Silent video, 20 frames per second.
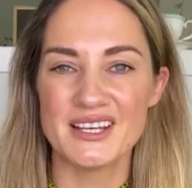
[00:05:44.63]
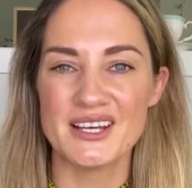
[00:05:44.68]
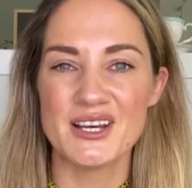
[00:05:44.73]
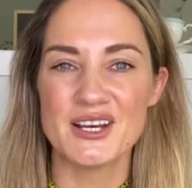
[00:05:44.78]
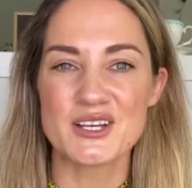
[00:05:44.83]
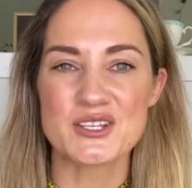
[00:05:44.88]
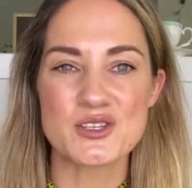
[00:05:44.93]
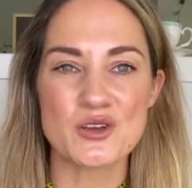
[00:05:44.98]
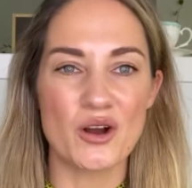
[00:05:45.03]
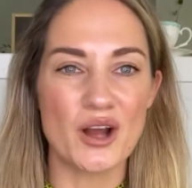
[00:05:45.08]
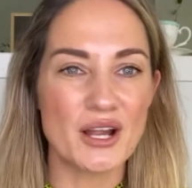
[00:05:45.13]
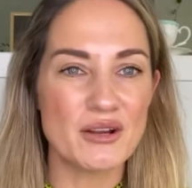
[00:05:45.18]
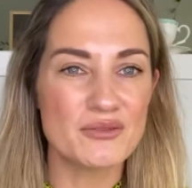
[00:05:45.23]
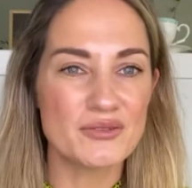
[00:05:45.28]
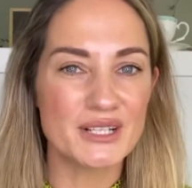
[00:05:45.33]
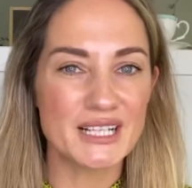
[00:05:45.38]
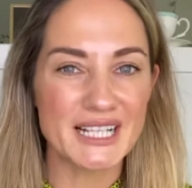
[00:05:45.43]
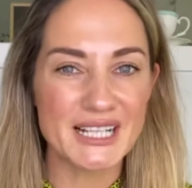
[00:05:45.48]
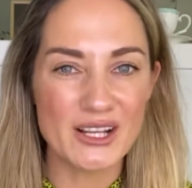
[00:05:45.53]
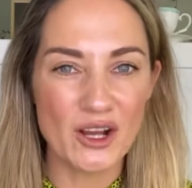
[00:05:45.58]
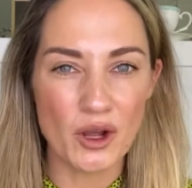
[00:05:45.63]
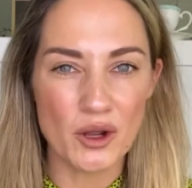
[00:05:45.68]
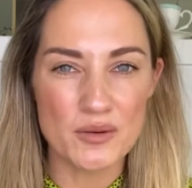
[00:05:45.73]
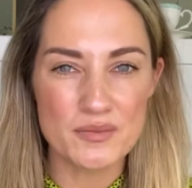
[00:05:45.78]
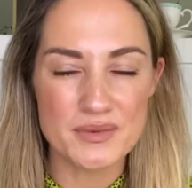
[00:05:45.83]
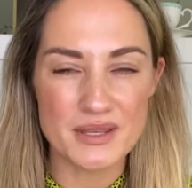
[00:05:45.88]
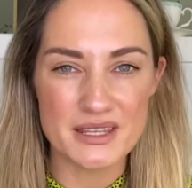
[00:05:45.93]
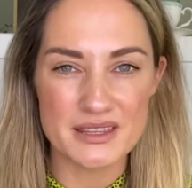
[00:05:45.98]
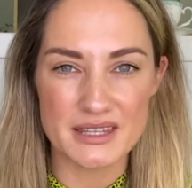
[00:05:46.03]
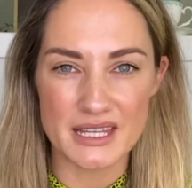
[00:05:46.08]
So I really hope
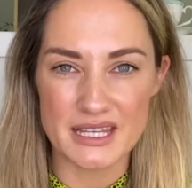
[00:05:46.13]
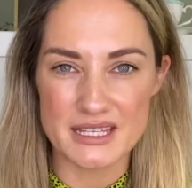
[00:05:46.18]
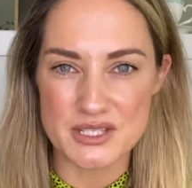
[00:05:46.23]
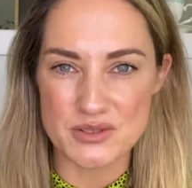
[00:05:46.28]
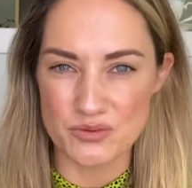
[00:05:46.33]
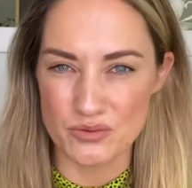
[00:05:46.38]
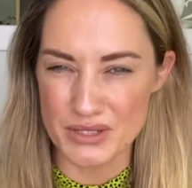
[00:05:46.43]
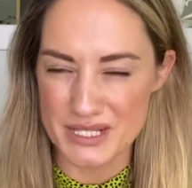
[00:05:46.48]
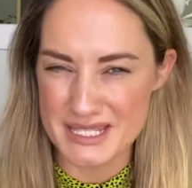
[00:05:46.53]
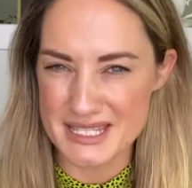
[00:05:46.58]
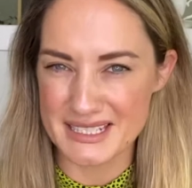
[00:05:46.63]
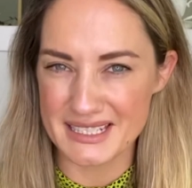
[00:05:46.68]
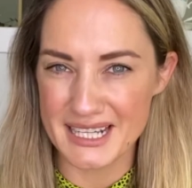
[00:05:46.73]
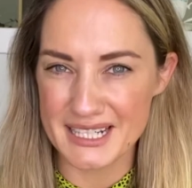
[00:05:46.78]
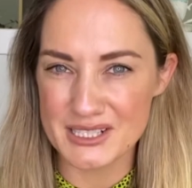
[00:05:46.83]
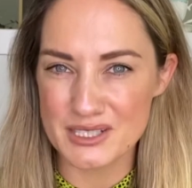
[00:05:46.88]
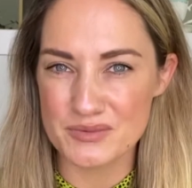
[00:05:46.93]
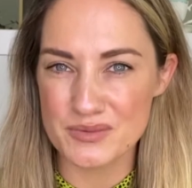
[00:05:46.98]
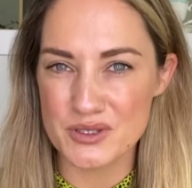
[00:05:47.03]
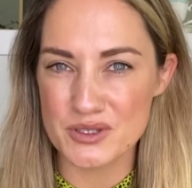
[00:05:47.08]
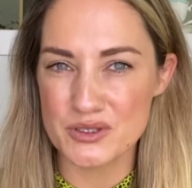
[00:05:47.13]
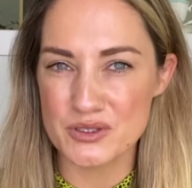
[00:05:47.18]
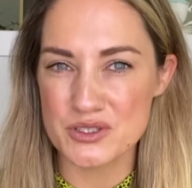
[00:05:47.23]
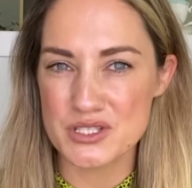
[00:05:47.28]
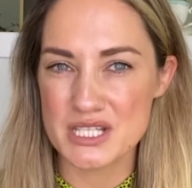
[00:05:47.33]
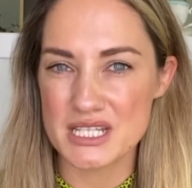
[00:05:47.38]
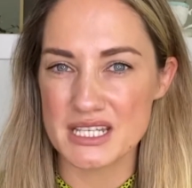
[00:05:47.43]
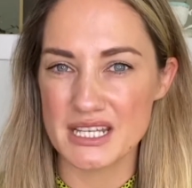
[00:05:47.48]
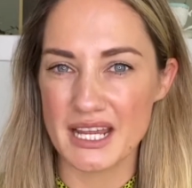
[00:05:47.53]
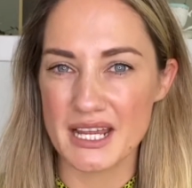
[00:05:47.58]
that that's resonated with you
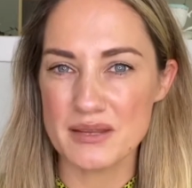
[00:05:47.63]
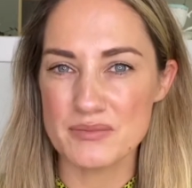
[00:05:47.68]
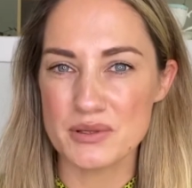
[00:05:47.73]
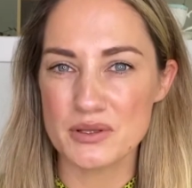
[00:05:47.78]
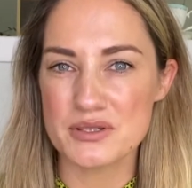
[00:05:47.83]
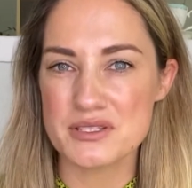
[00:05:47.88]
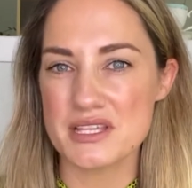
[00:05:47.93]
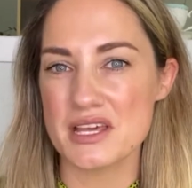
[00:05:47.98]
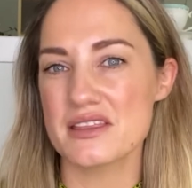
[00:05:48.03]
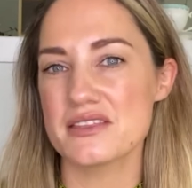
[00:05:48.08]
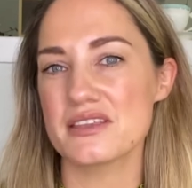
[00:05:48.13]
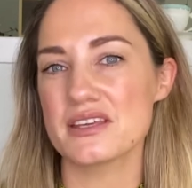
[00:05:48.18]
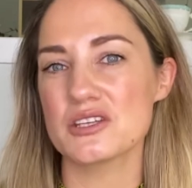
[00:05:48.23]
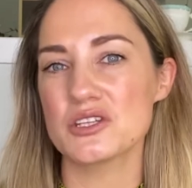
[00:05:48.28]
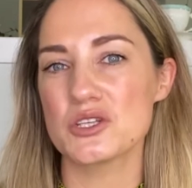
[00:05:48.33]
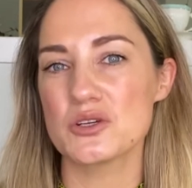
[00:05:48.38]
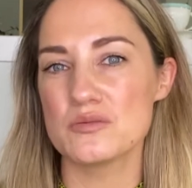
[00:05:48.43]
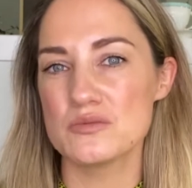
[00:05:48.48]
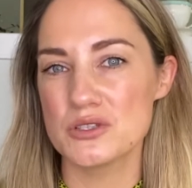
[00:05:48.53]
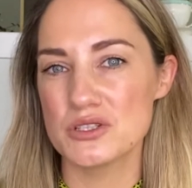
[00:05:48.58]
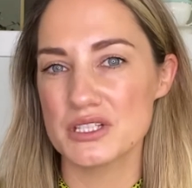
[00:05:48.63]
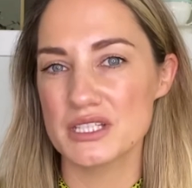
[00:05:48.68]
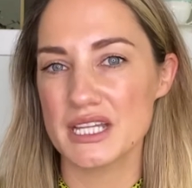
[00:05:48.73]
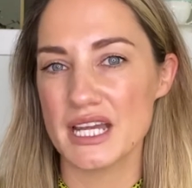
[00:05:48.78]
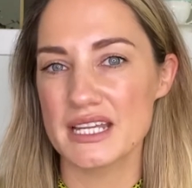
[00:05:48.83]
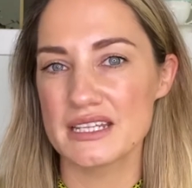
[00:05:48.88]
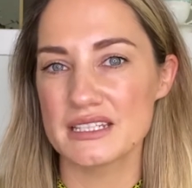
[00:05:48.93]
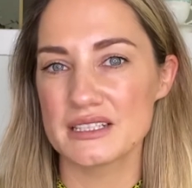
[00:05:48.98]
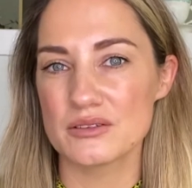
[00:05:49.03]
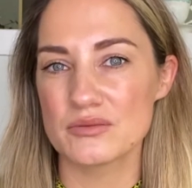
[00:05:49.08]
today, because I think
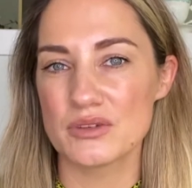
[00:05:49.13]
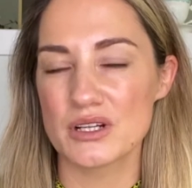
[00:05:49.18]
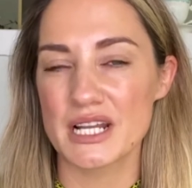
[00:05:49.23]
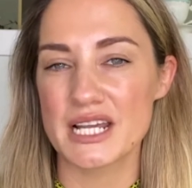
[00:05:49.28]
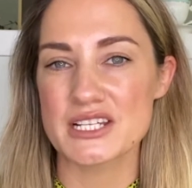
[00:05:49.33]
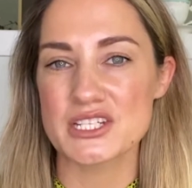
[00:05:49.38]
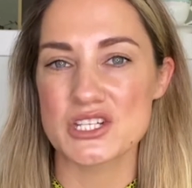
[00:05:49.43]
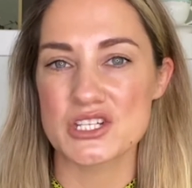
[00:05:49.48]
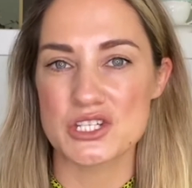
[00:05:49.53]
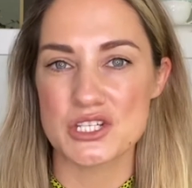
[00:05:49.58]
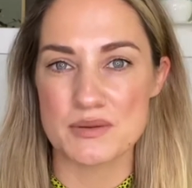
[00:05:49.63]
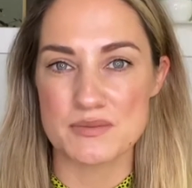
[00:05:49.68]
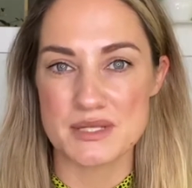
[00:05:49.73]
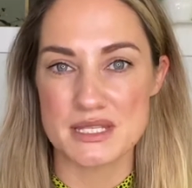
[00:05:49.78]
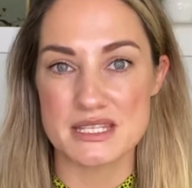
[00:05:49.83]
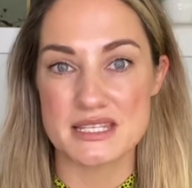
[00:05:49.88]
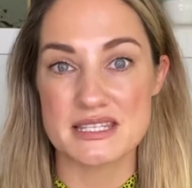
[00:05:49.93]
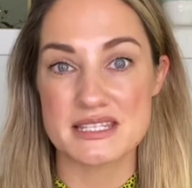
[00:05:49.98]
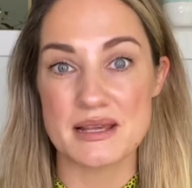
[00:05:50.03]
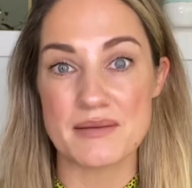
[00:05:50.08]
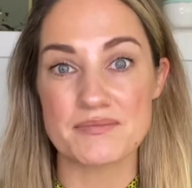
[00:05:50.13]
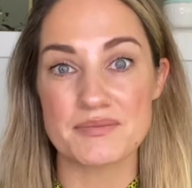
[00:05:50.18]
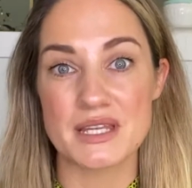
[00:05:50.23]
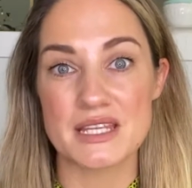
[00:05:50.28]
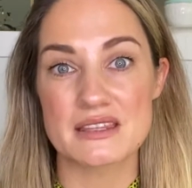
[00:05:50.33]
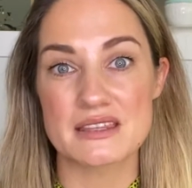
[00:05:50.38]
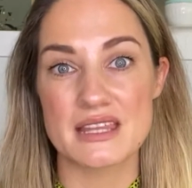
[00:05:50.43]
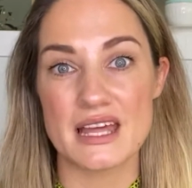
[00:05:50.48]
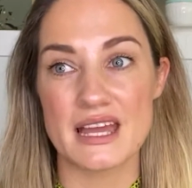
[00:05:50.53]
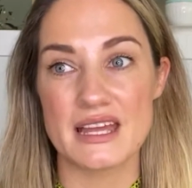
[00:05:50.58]
communicating in relationships is something
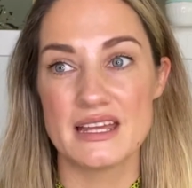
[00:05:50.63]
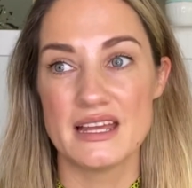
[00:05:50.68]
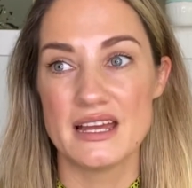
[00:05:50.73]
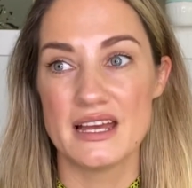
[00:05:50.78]
that